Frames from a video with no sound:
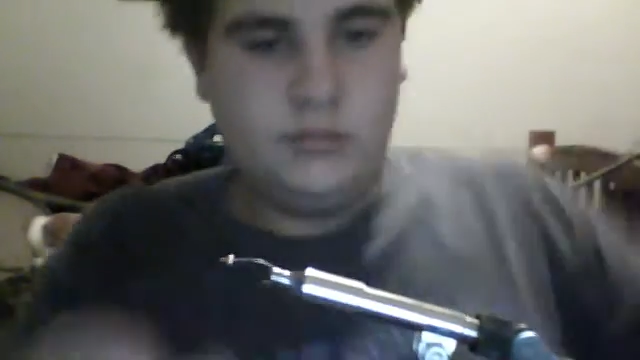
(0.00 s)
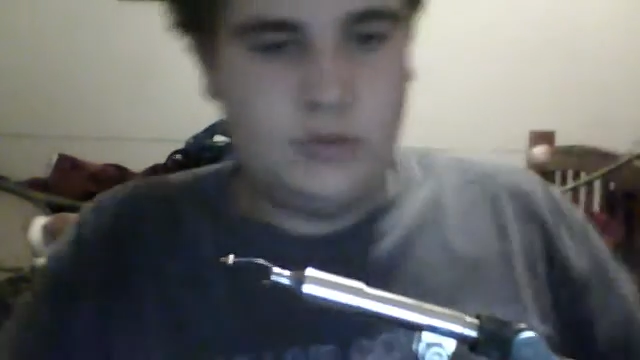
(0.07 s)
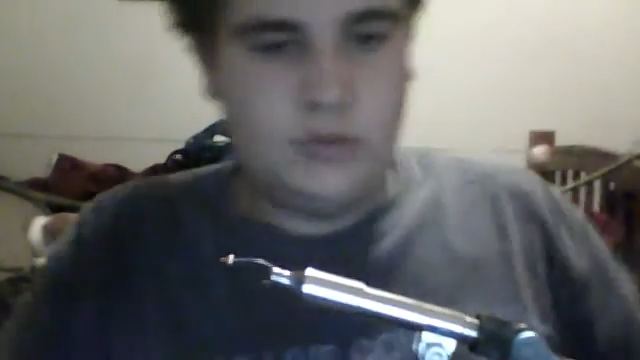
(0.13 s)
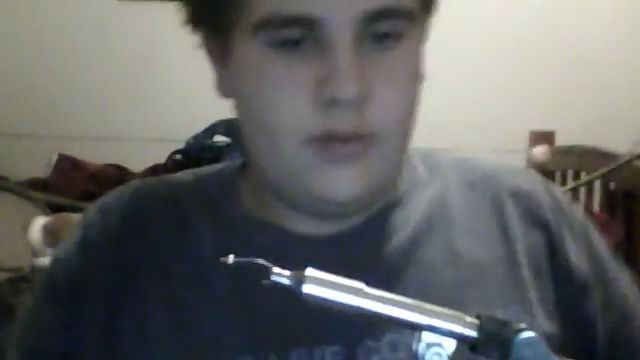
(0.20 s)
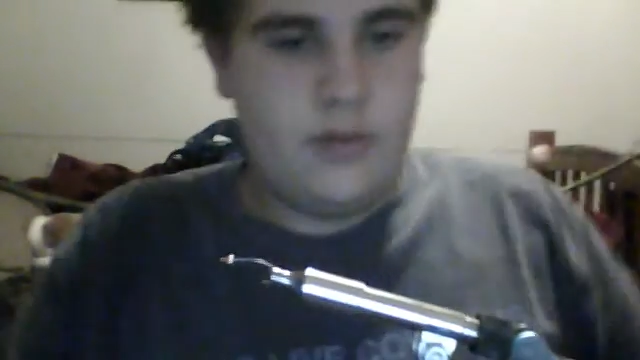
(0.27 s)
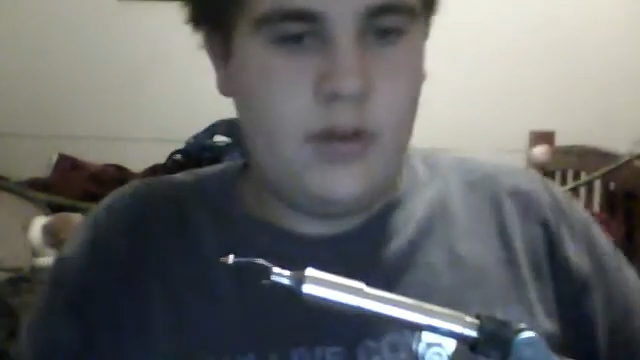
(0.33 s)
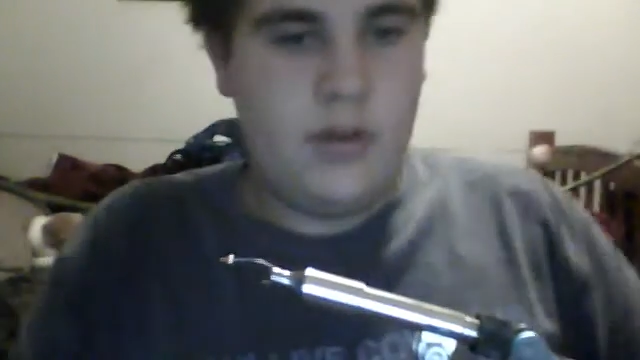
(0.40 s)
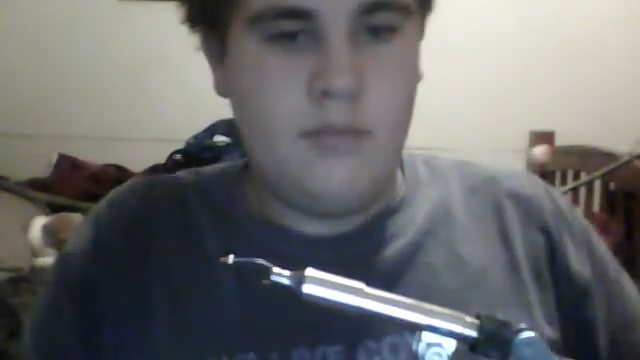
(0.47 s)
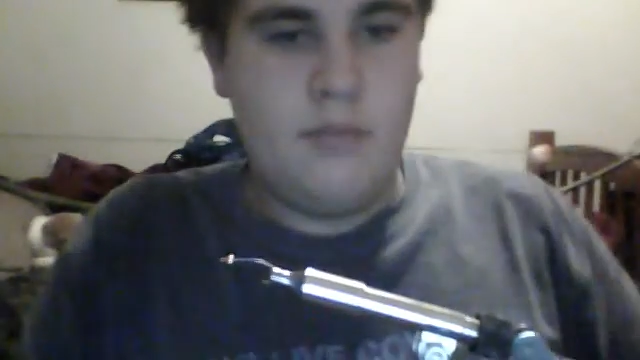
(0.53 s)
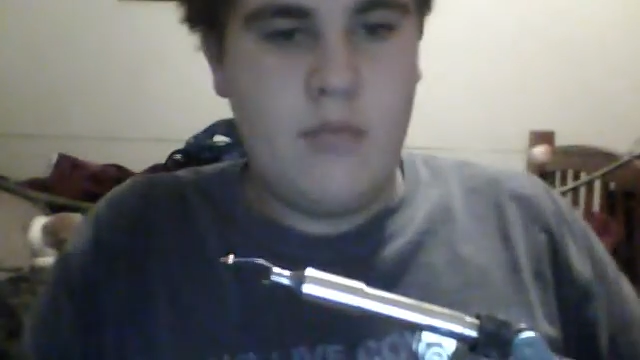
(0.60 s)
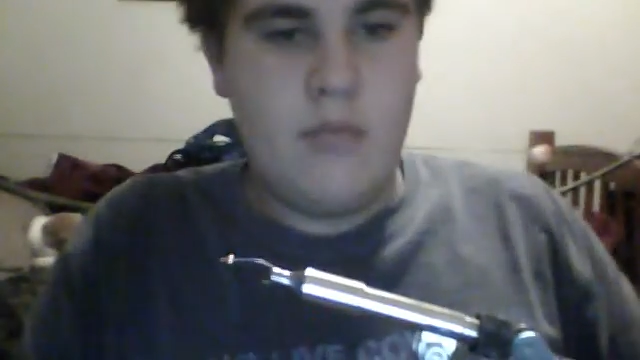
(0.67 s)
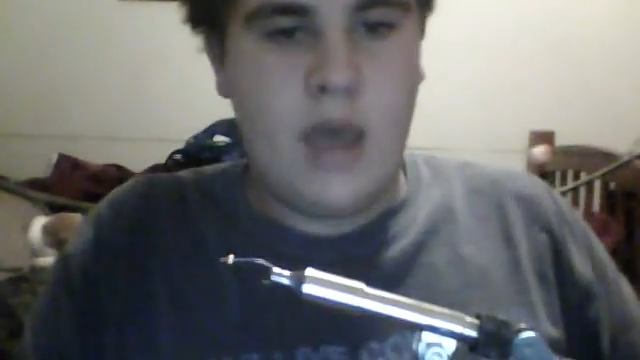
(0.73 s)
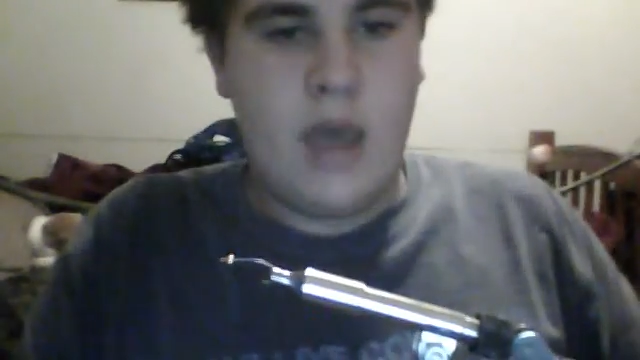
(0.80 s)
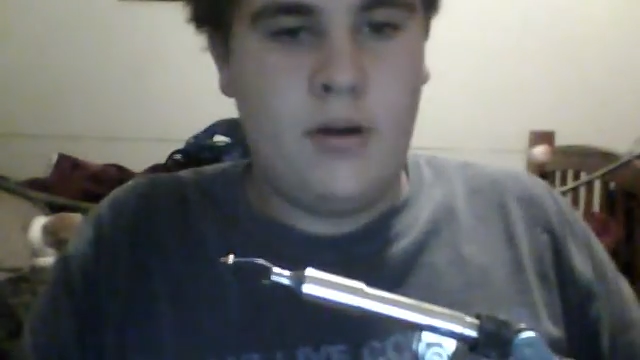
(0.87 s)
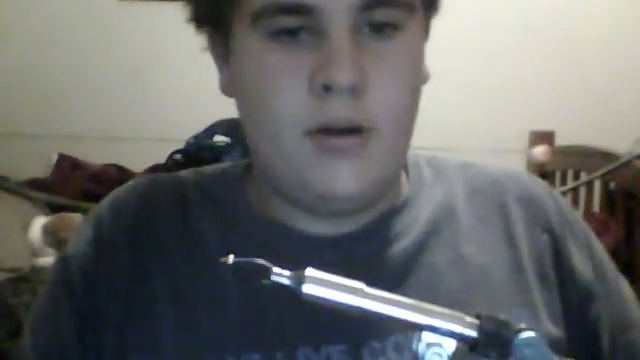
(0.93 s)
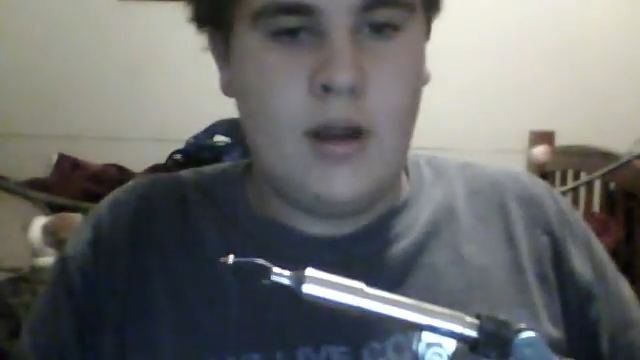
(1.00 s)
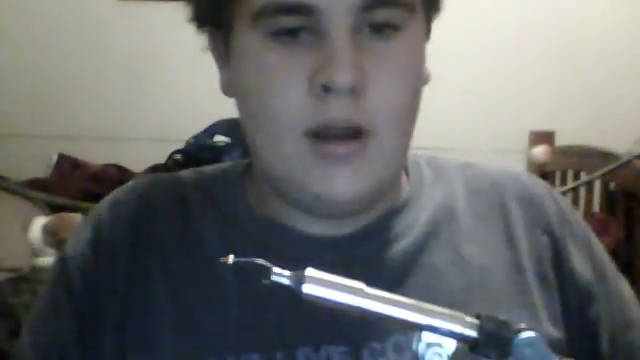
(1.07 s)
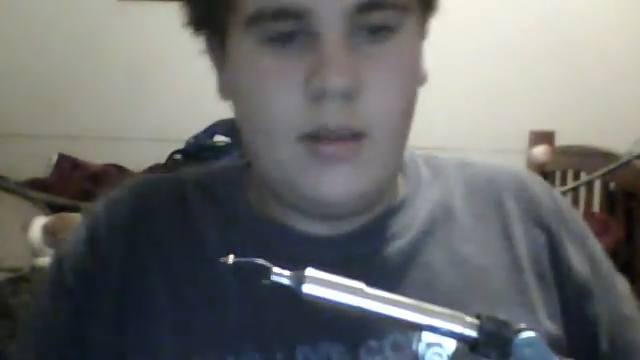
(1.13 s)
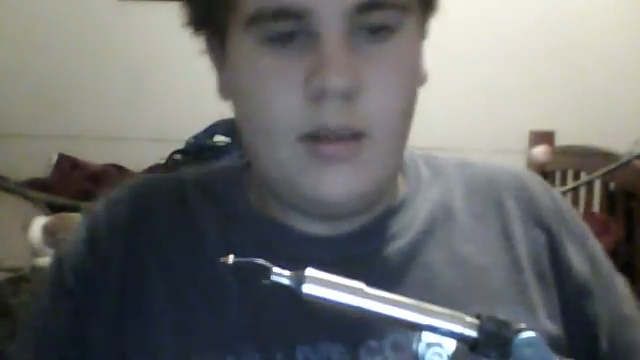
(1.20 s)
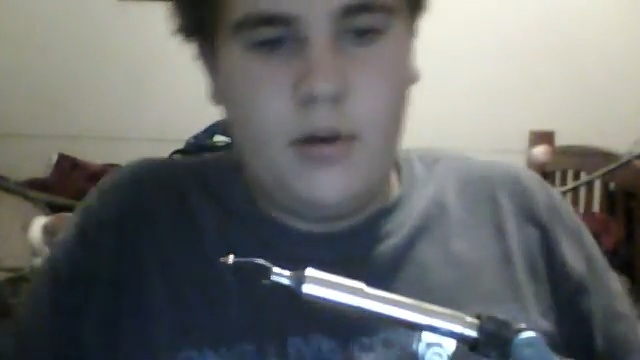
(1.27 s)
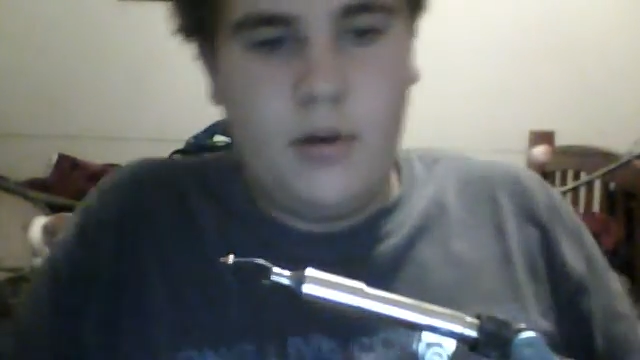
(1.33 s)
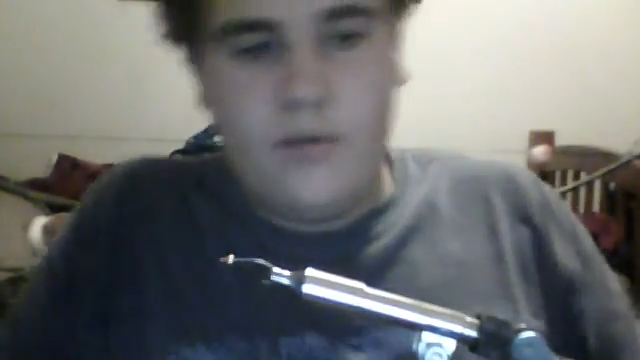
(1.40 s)
Doesn't really matter any
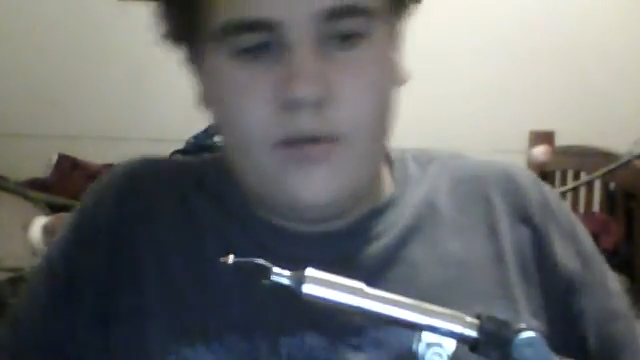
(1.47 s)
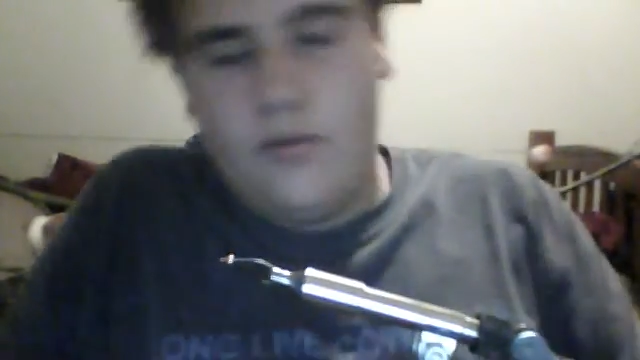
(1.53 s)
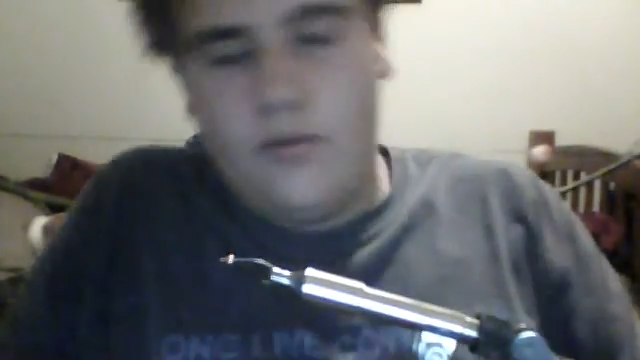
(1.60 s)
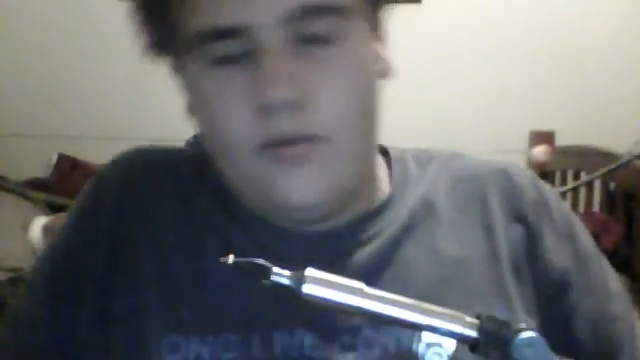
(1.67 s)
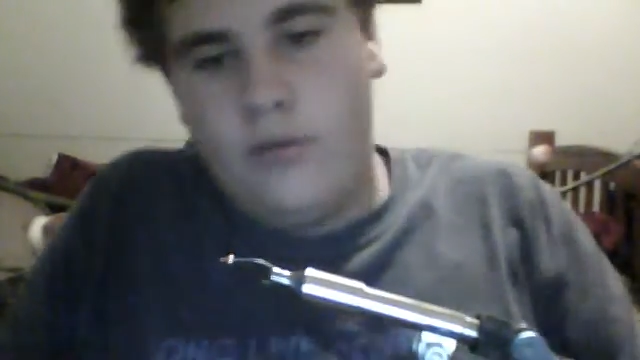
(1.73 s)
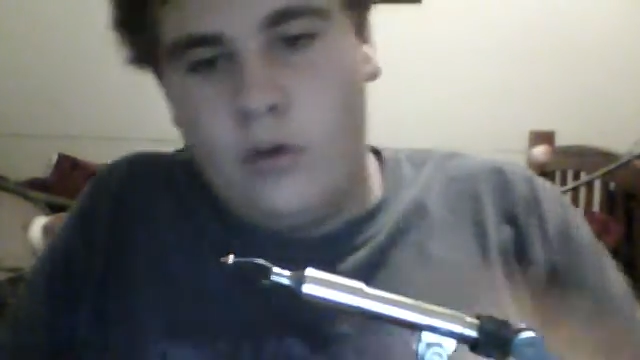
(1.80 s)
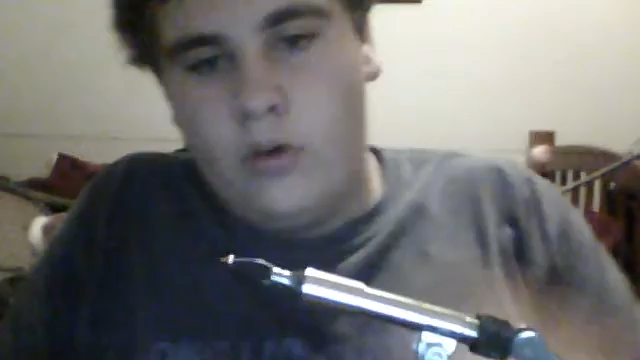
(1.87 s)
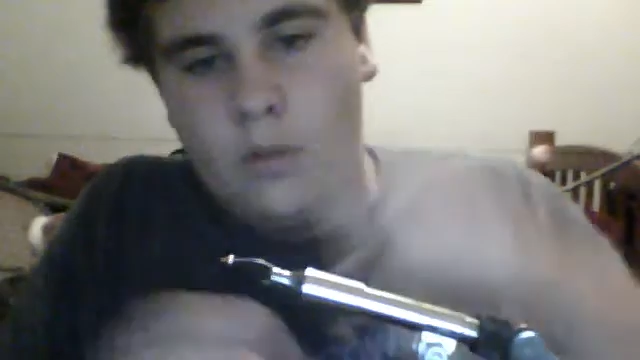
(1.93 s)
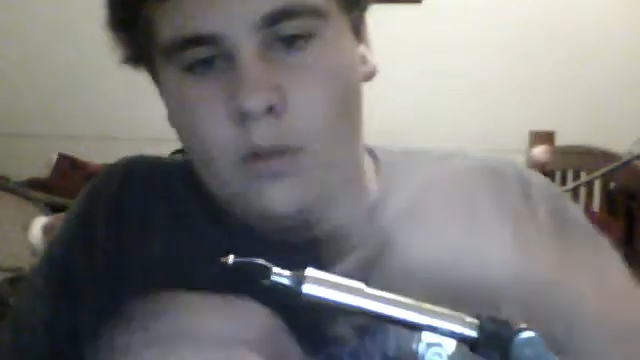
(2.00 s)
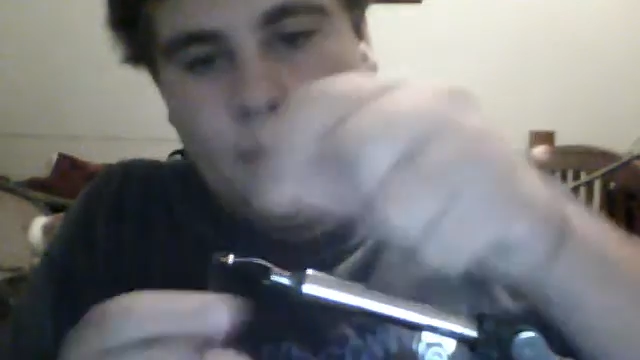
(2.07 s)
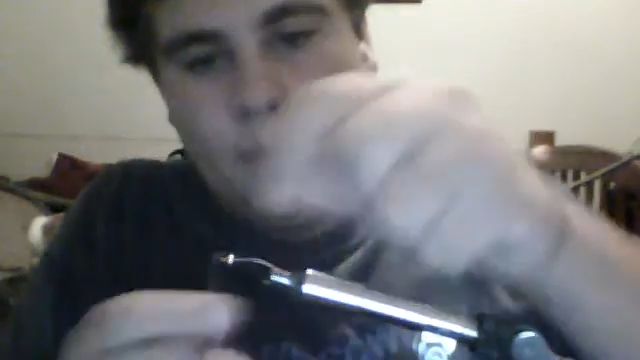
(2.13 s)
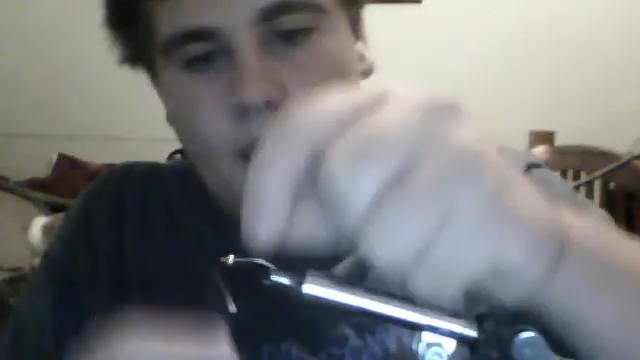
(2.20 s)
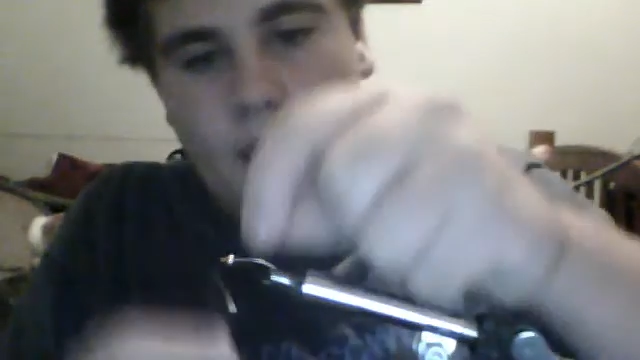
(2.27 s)
perfect form.